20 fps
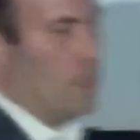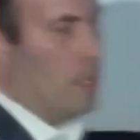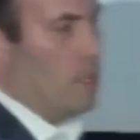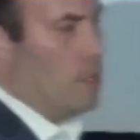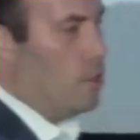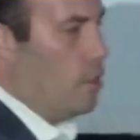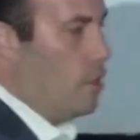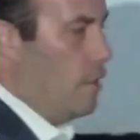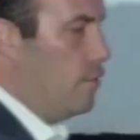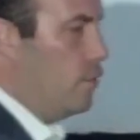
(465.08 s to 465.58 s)

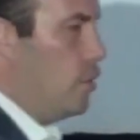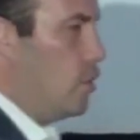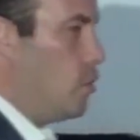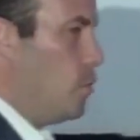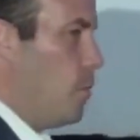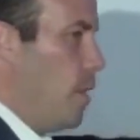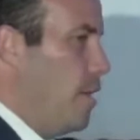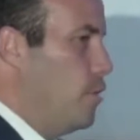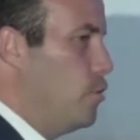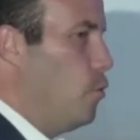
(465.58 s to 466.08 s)
So you've just
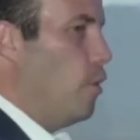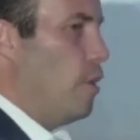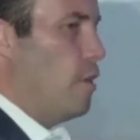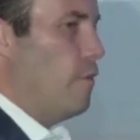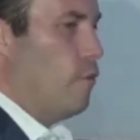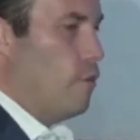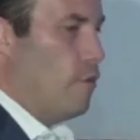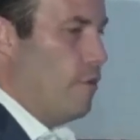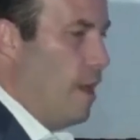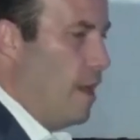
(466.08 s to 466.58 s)
paid
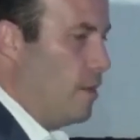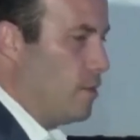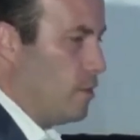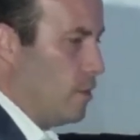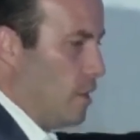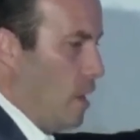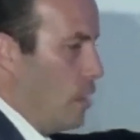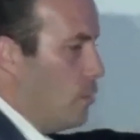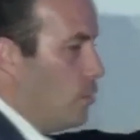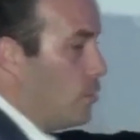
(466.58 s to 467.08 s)

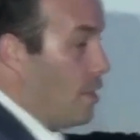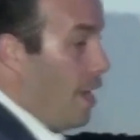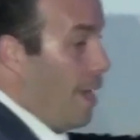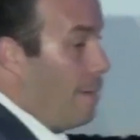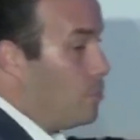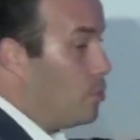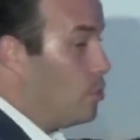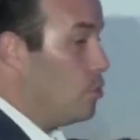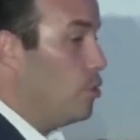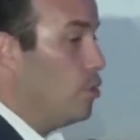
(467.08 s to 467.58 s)
$24,000
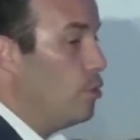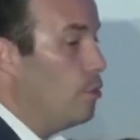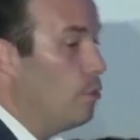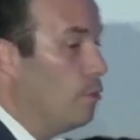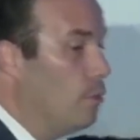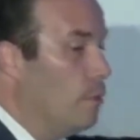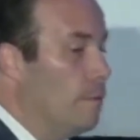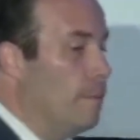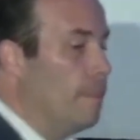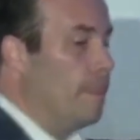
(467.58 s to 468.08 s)
times 2.
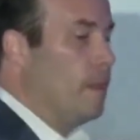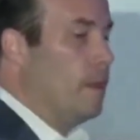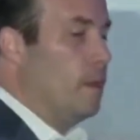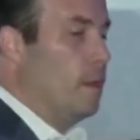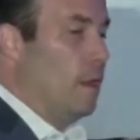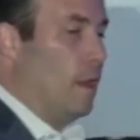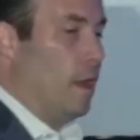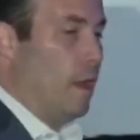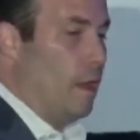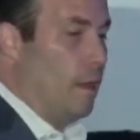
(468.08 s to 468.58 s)

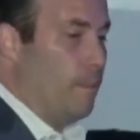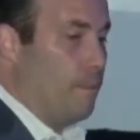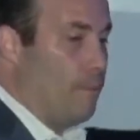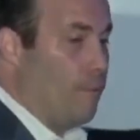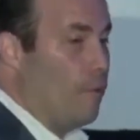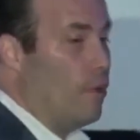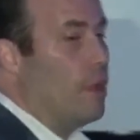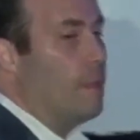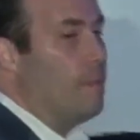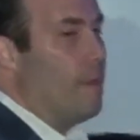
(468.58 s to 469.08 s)

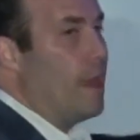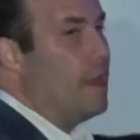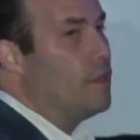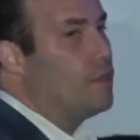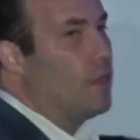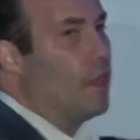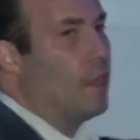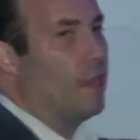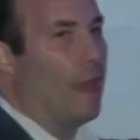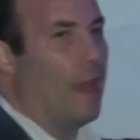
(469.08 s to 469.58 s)
Pretty
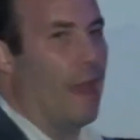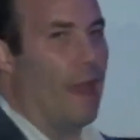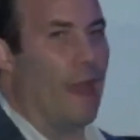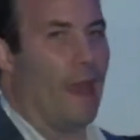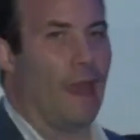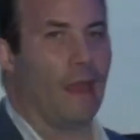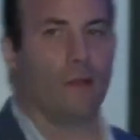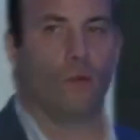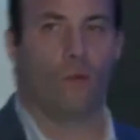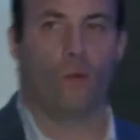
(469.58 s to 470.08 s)
amazing.
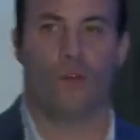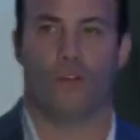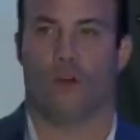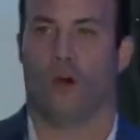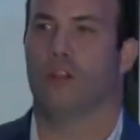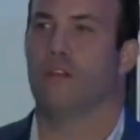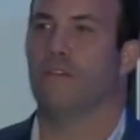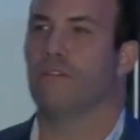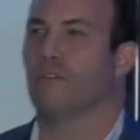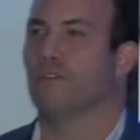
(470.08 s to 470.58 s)
And with
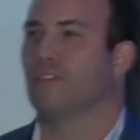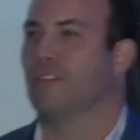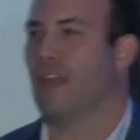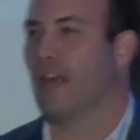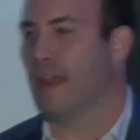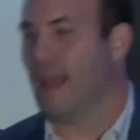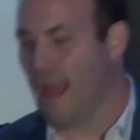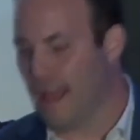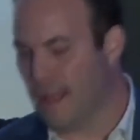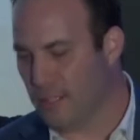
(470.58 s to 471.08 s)
all of those
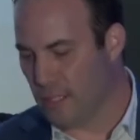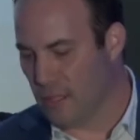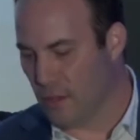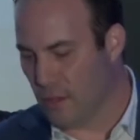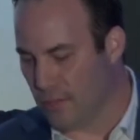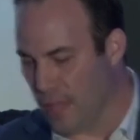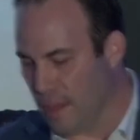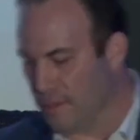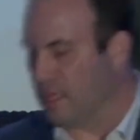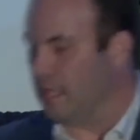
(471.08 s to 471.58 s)
deadheads and
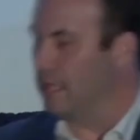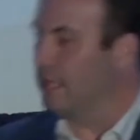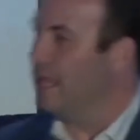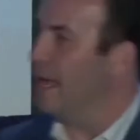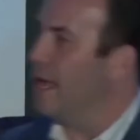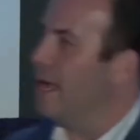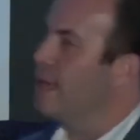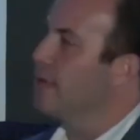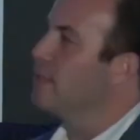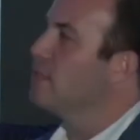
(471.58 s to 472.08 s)
those empty
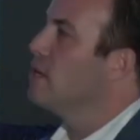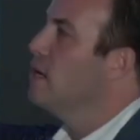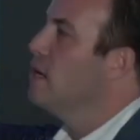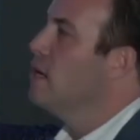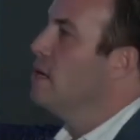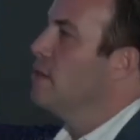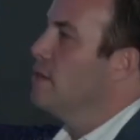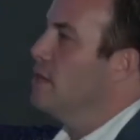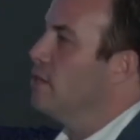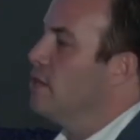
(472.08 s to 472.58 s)
legs,
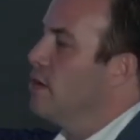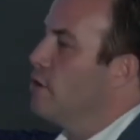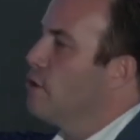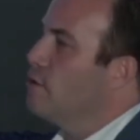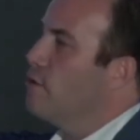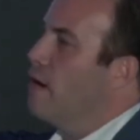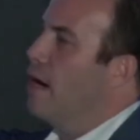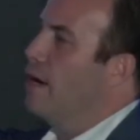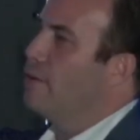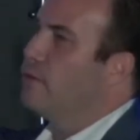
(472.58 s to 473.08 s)
these
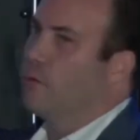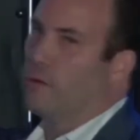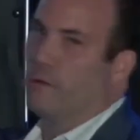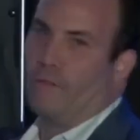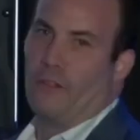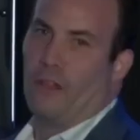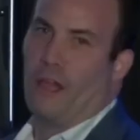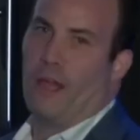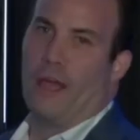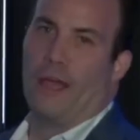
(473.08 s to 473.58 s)
aircraft were
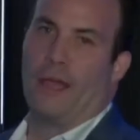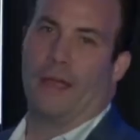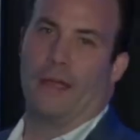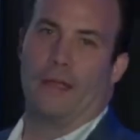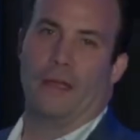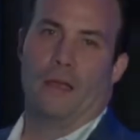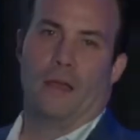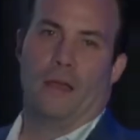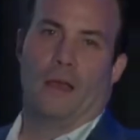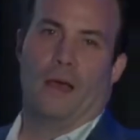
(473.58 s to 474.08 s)
flying,
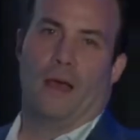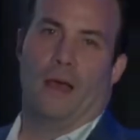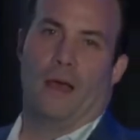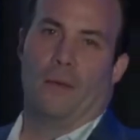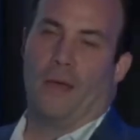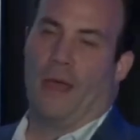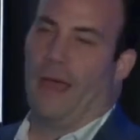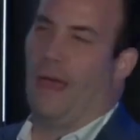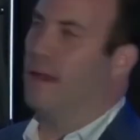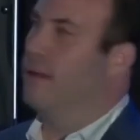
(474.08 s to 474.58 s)

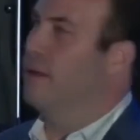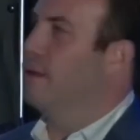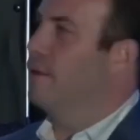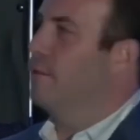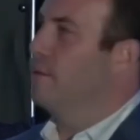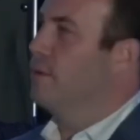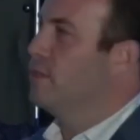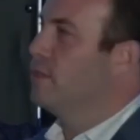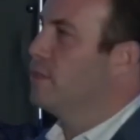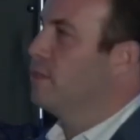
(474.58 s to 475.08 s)
and it
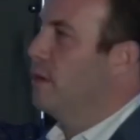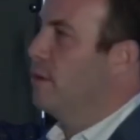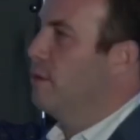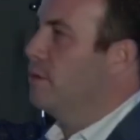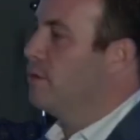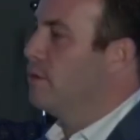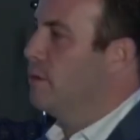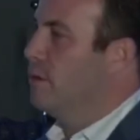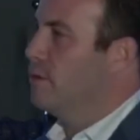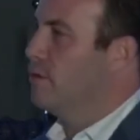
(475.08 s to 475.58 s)
was
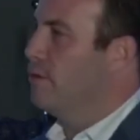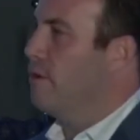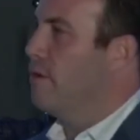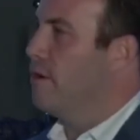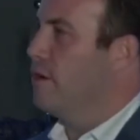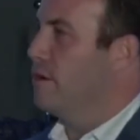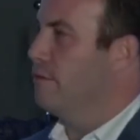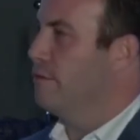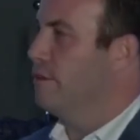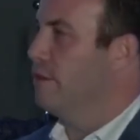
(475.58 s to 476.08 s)

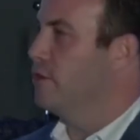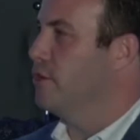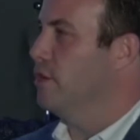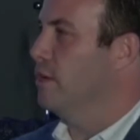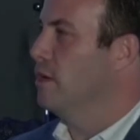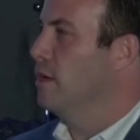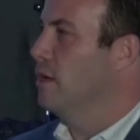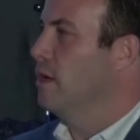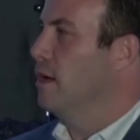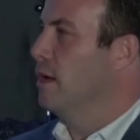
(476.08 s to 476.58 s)
very
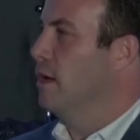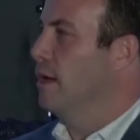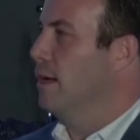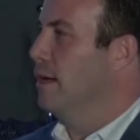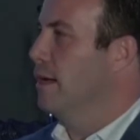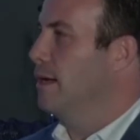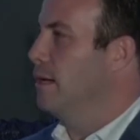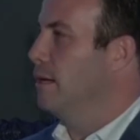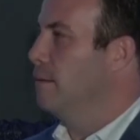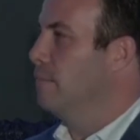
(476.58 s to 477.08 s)
inefficient.
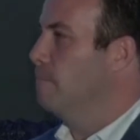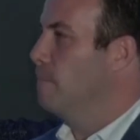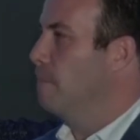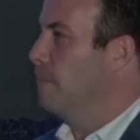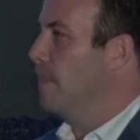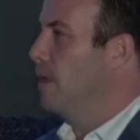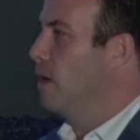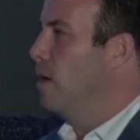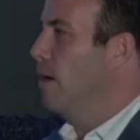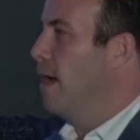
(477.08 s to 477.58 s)

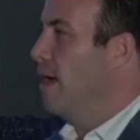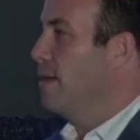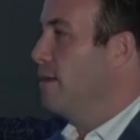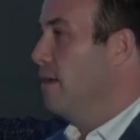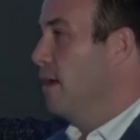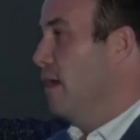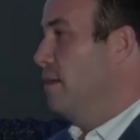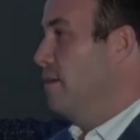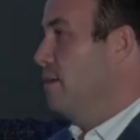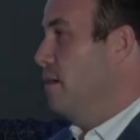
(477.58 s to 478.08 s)

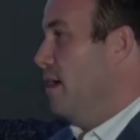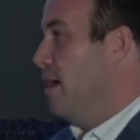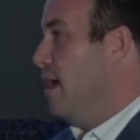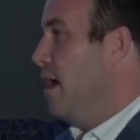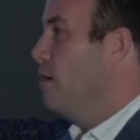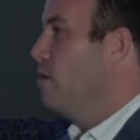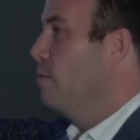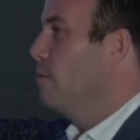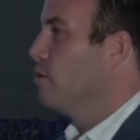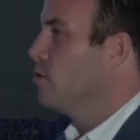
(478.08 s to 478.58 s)
And
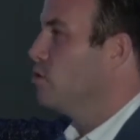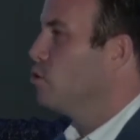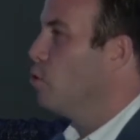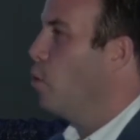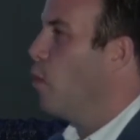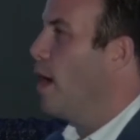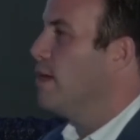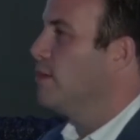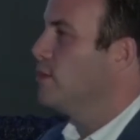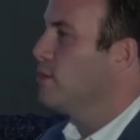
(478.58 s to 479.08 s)
again, almost
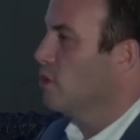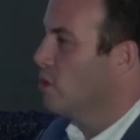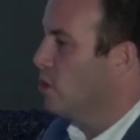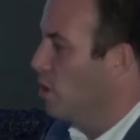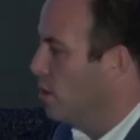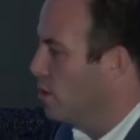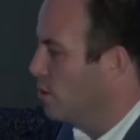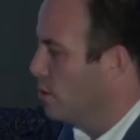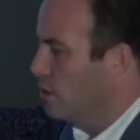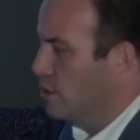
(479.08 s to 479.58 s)
twice the
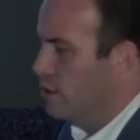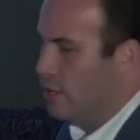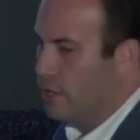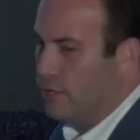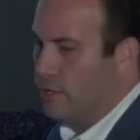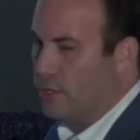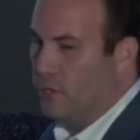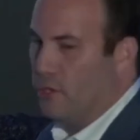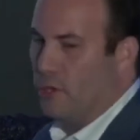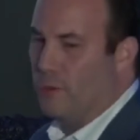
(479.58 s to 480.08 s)
cost to the
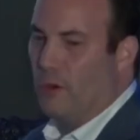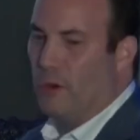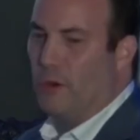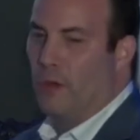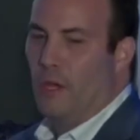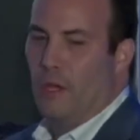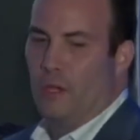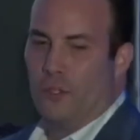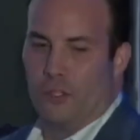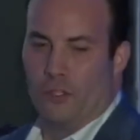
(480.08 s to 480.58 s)
consumer.
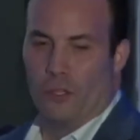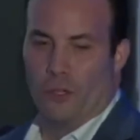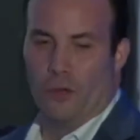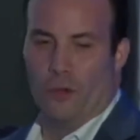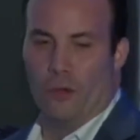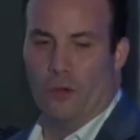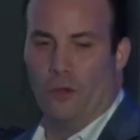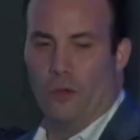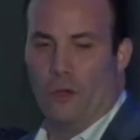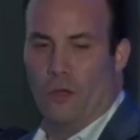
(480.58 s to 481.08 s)

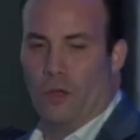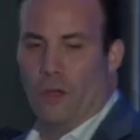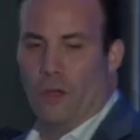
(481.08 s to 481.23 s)
So